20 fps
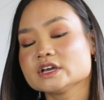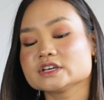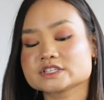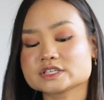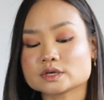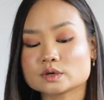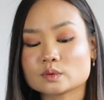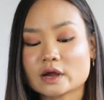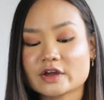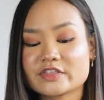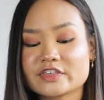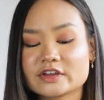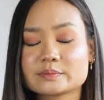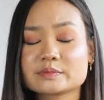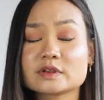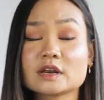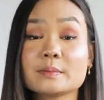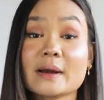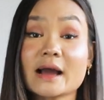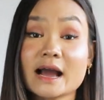So I think
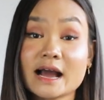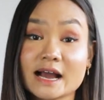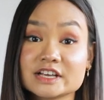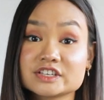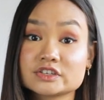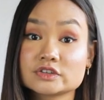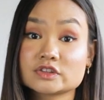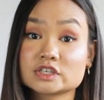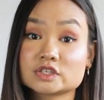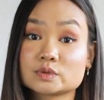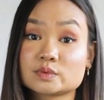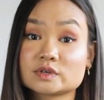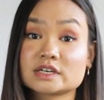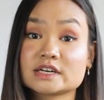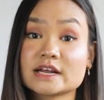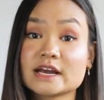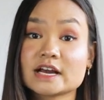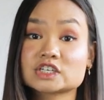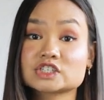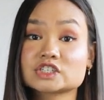I'm gonna pass on this one
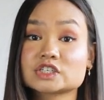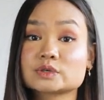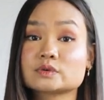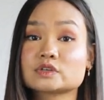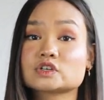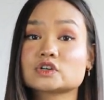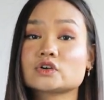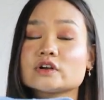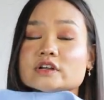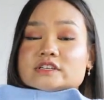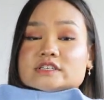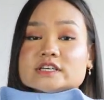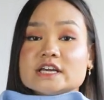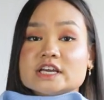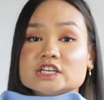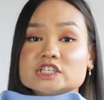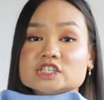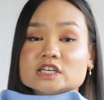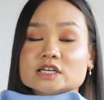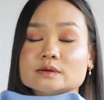and actually return it
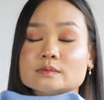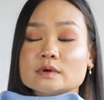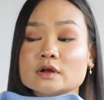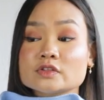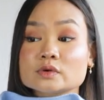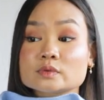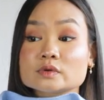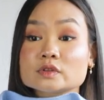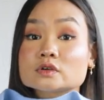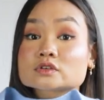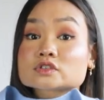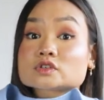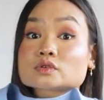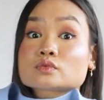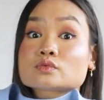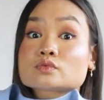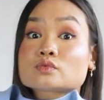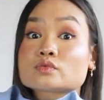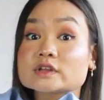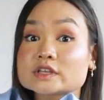to H and M, although it looks
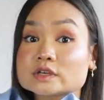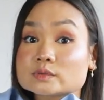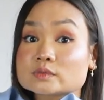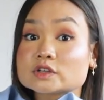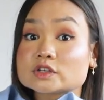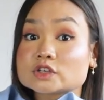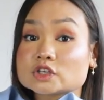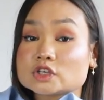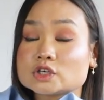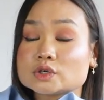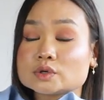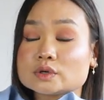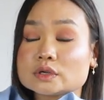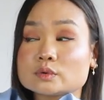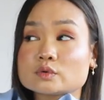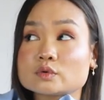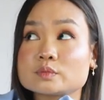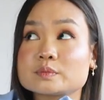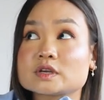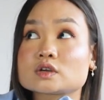really, really cute
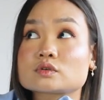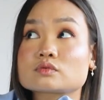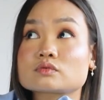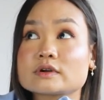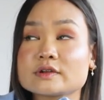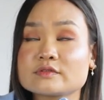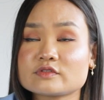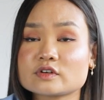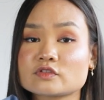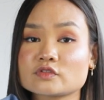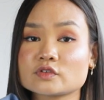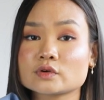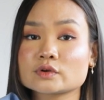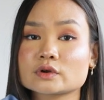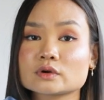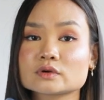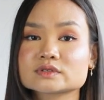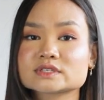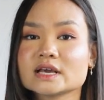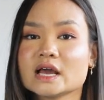and would be great for
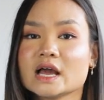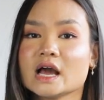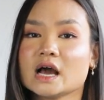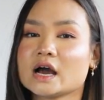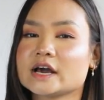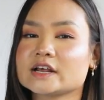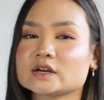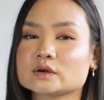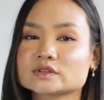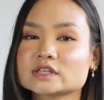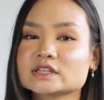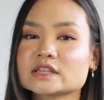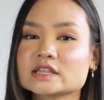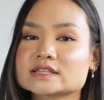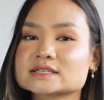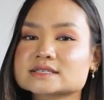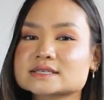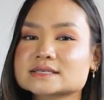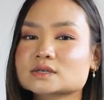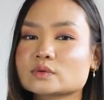photos. I don't think that
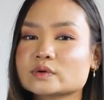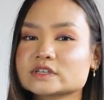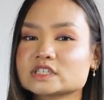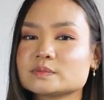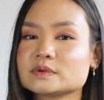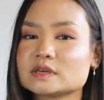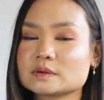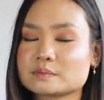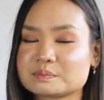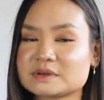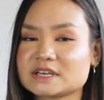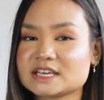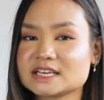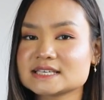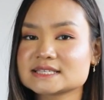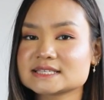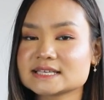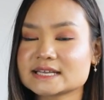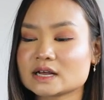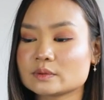this is going to be a
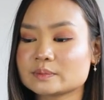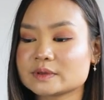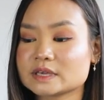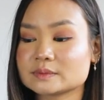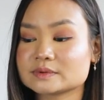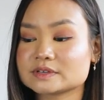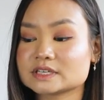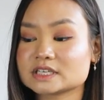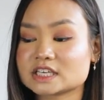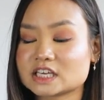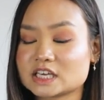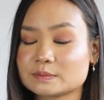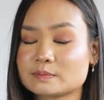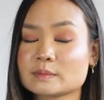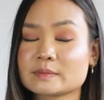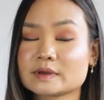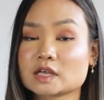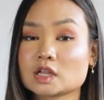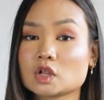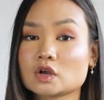piece that I'll be able to keep
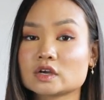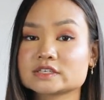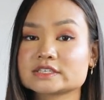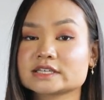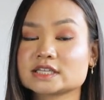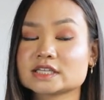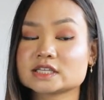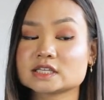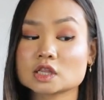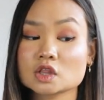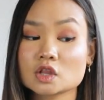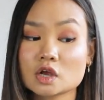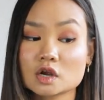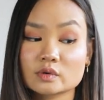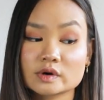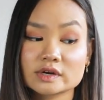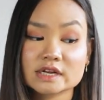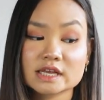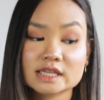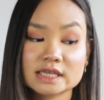in my closet in the
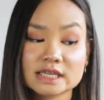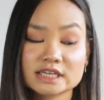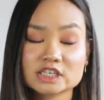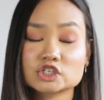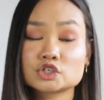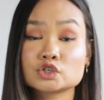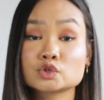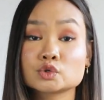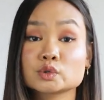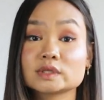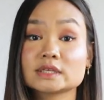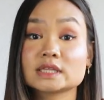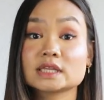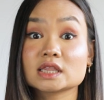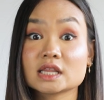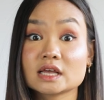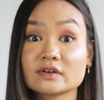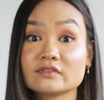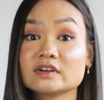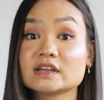long run and like truly
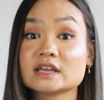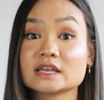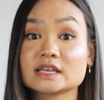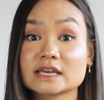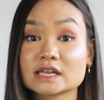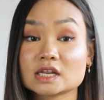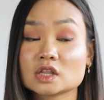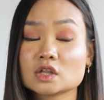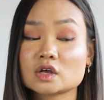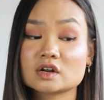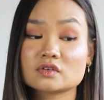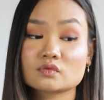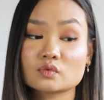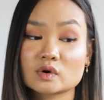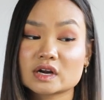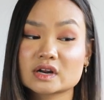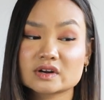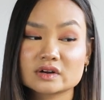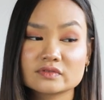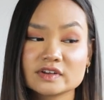love it and get a lot of
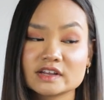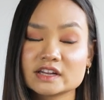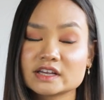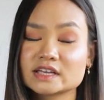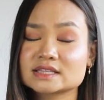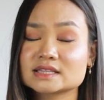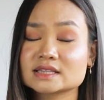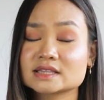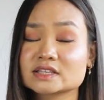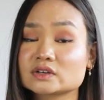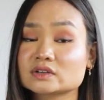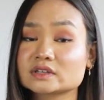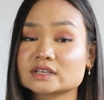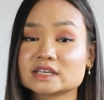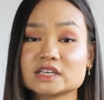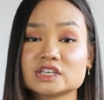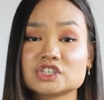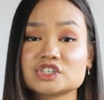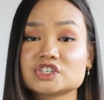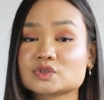wear out of it. It
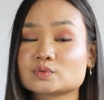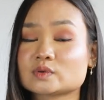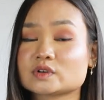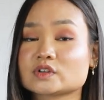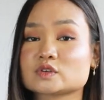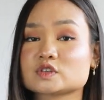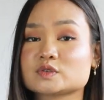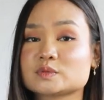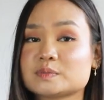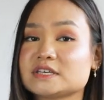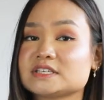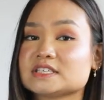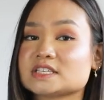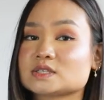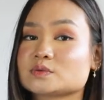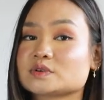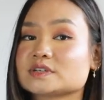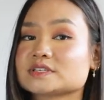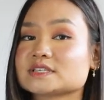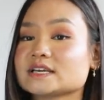literally is just one of those
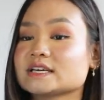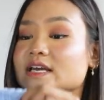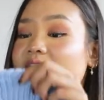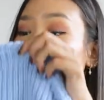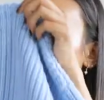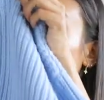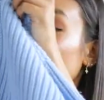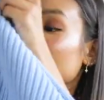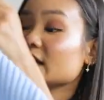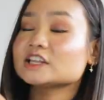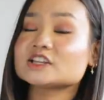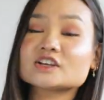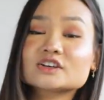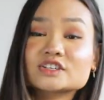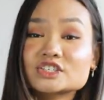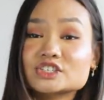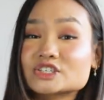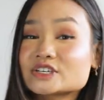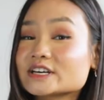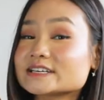pieces where it's like, it
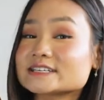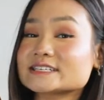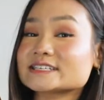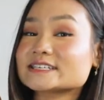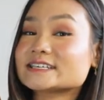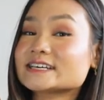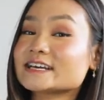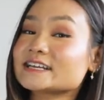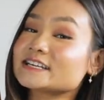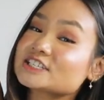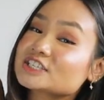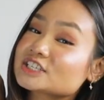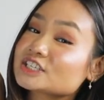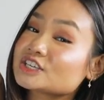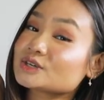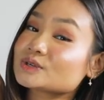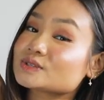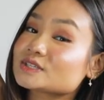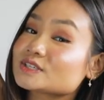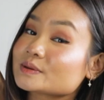looks trendy and it's
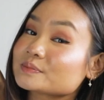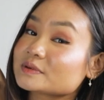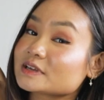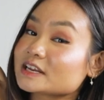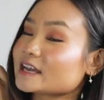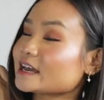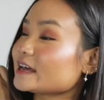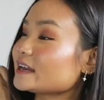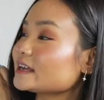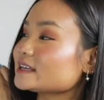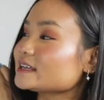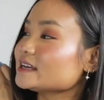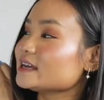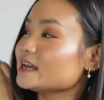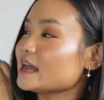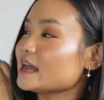cute, so I'm gonna get it.